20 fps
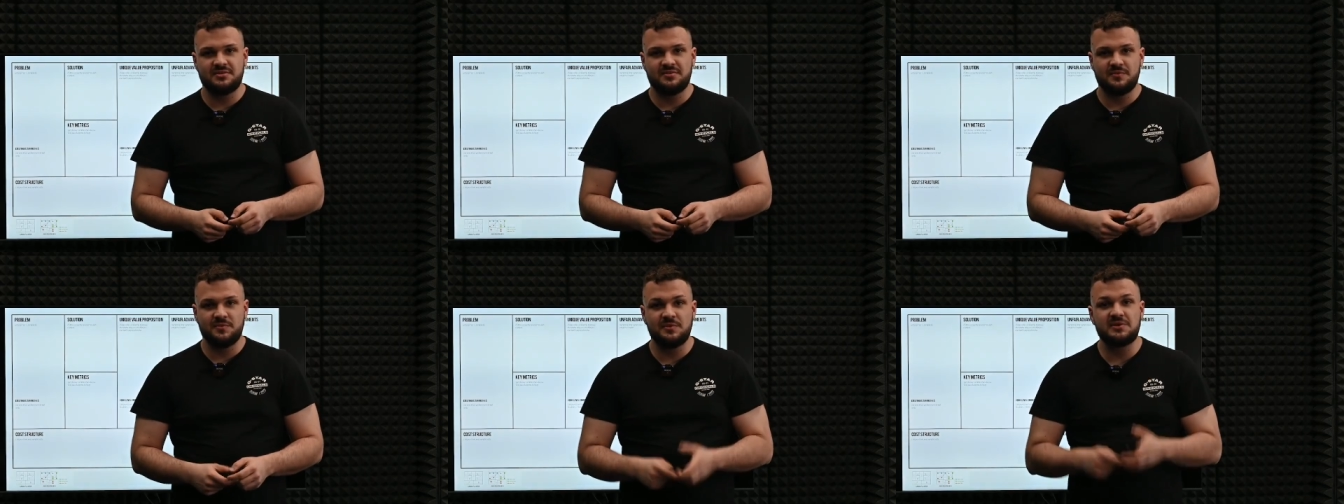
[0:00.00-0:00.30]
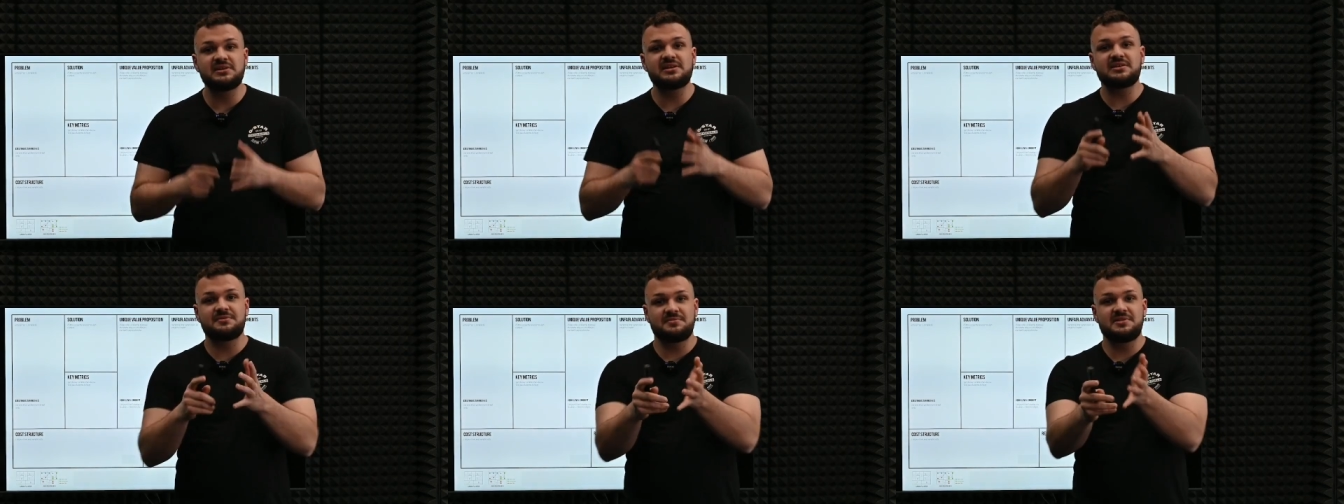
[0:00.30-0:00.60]

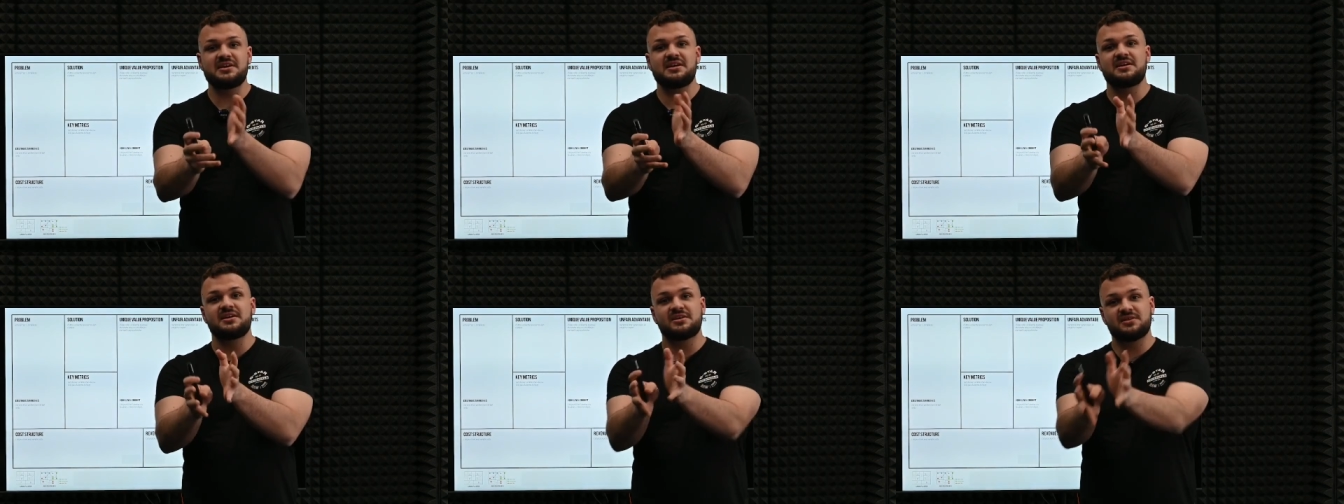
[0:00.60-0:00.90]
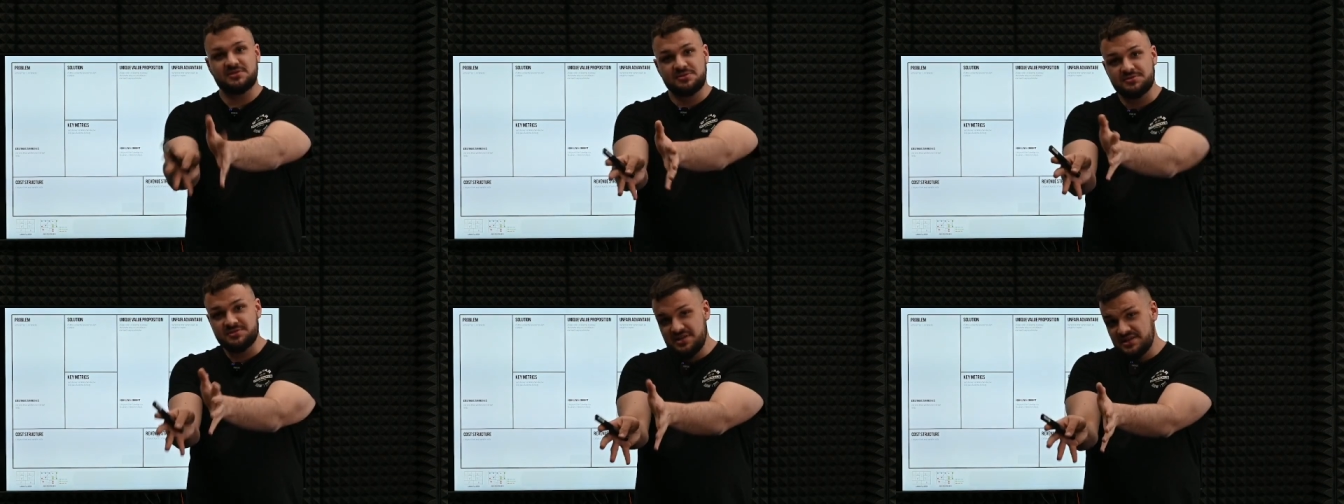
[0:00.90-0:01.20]
Will it be
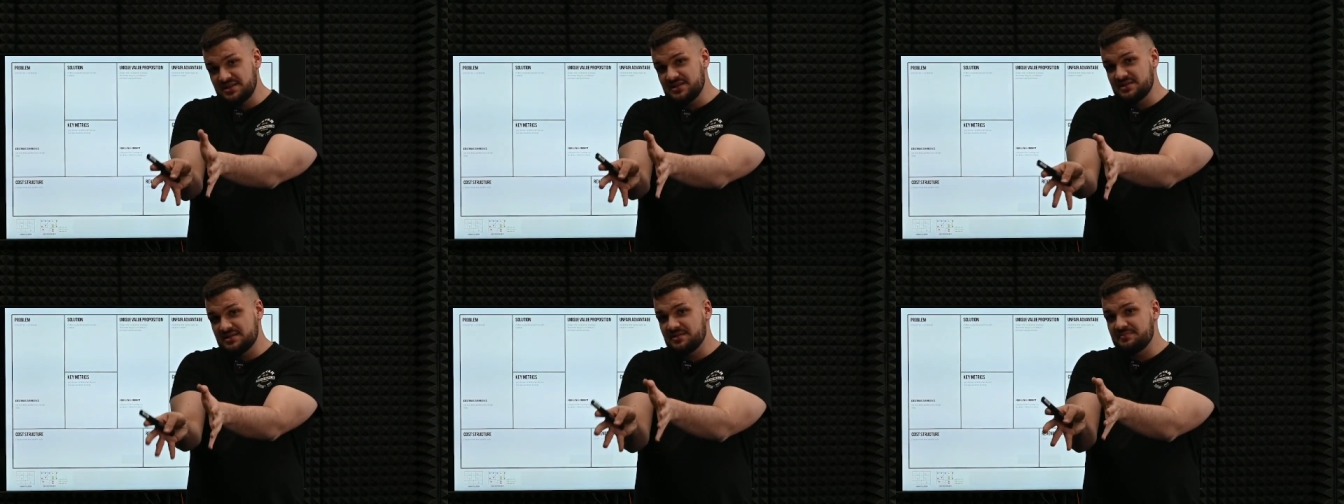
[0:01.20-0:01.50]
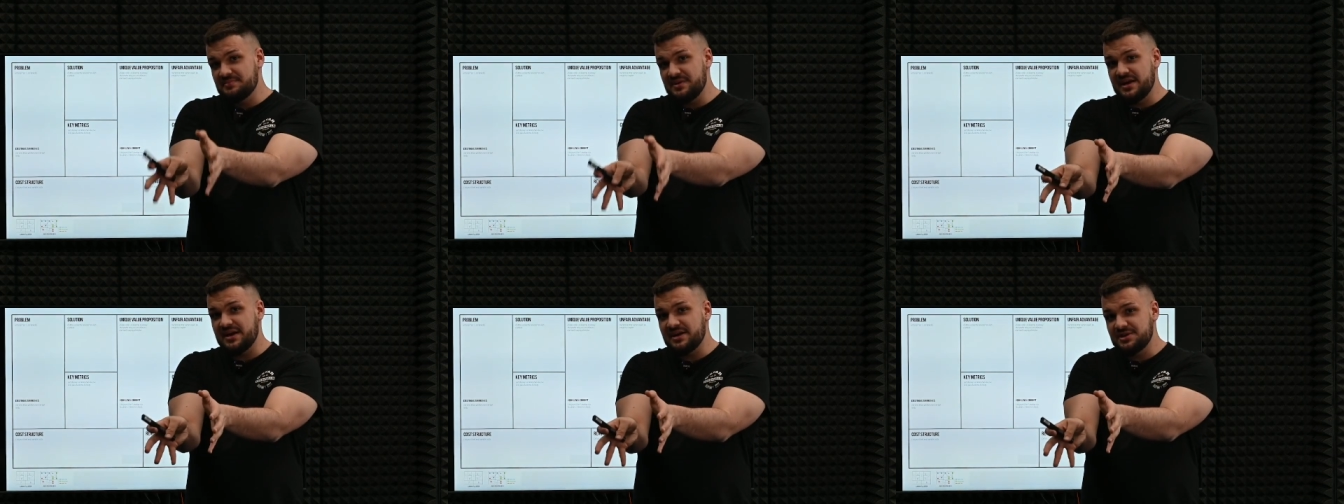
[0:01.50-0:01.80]
included in the
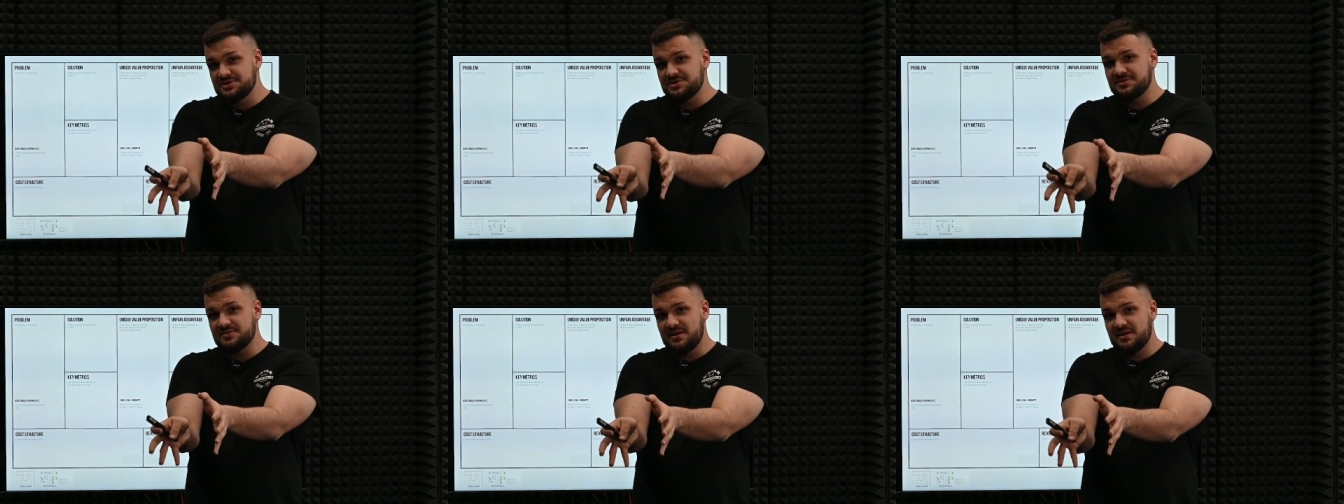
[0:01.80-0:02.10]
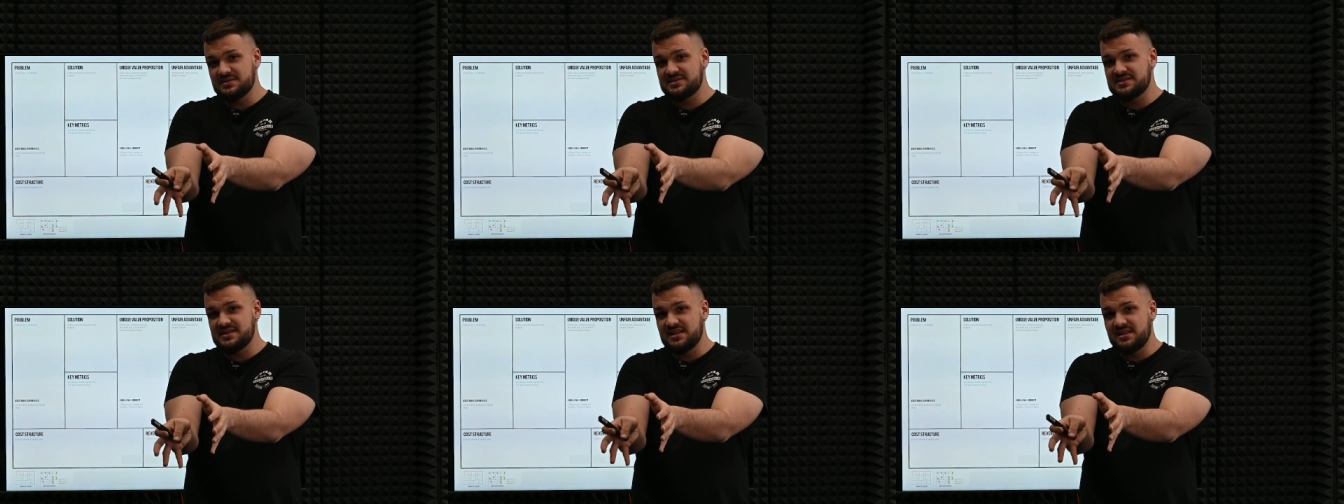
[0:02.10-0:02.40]
package you are
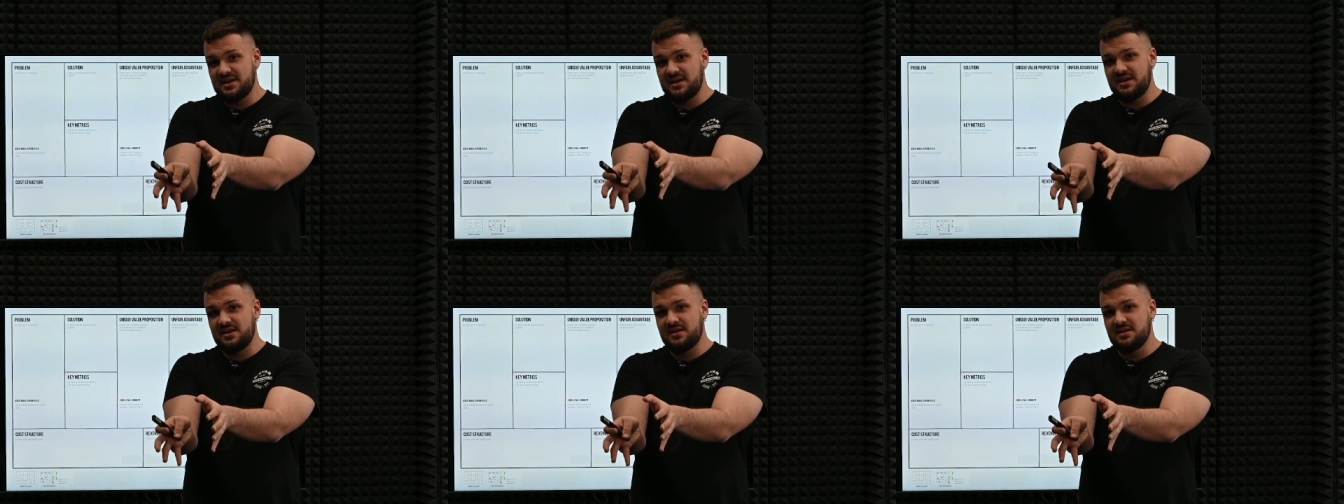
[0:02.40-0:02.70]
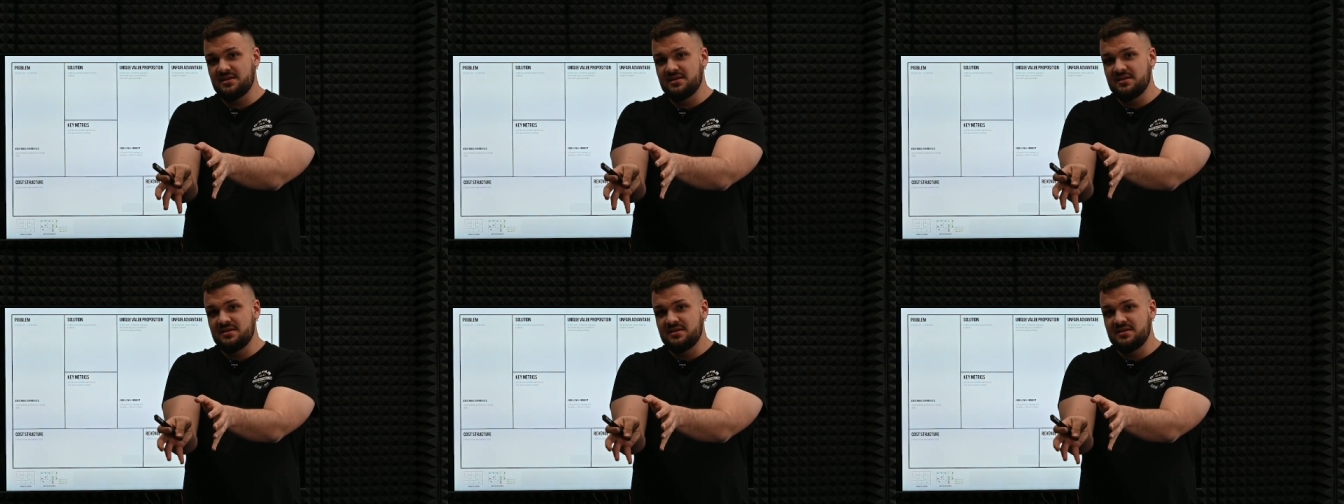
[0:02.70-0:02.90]
selling?